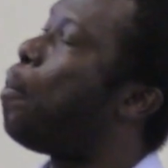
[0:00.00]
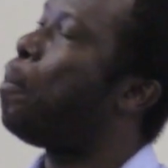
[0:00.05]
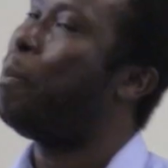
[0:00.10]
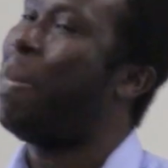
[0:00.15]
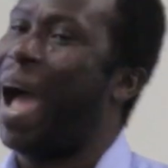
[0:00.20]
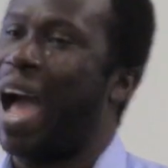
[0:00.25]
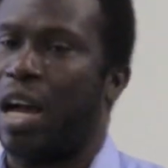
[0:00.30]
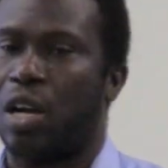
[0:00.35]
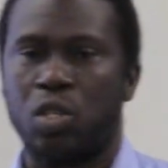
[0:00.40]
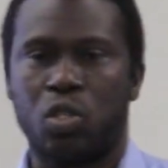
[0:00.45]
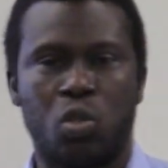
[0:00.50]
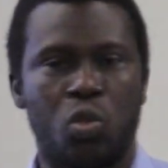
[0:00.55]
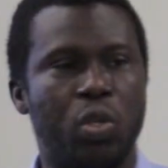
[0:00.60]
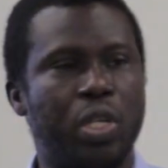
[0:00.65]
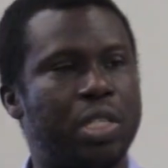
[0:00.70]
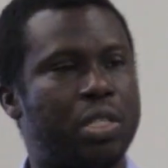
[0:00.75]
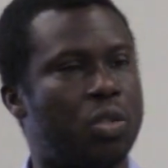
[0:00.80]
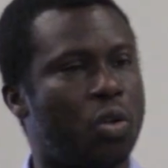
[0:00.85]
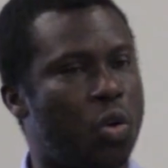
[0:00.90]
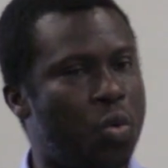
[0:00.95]
back to
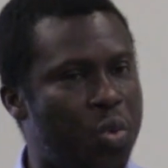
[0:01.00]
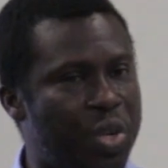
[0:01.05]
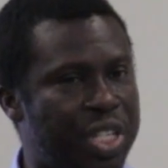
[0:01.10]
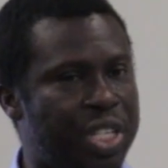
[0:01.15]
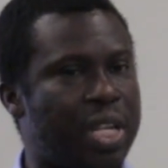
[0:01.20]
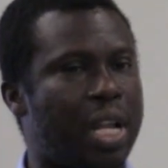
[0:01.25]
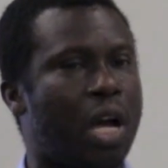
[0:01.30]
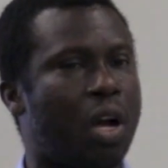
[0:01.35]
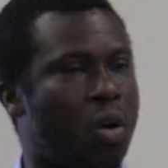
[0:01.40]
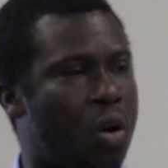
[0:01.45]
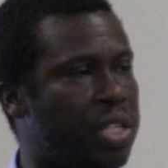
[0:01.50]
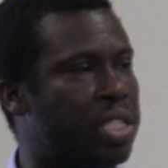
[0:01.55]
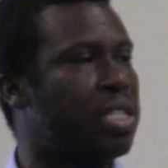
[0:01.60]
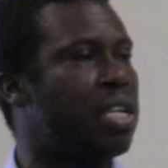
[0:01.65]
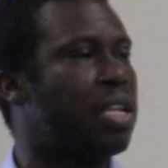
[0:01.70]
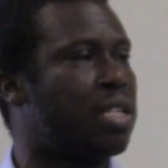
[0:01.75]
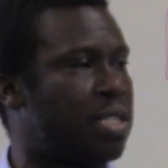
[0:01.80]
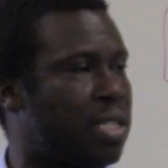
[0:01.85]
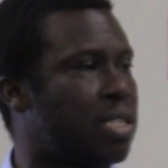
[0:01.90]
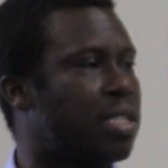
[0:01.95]
its original
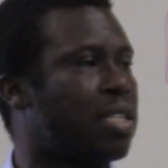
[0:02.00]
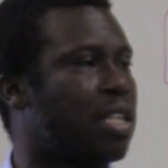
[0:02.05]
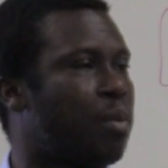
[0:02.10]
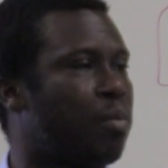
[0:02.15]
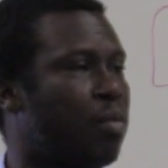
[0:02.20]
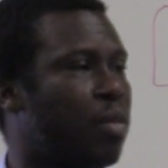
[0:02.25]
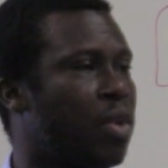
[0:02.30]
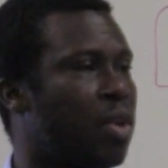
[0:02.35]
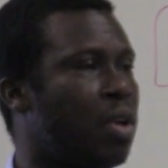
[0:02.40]
coordinate system.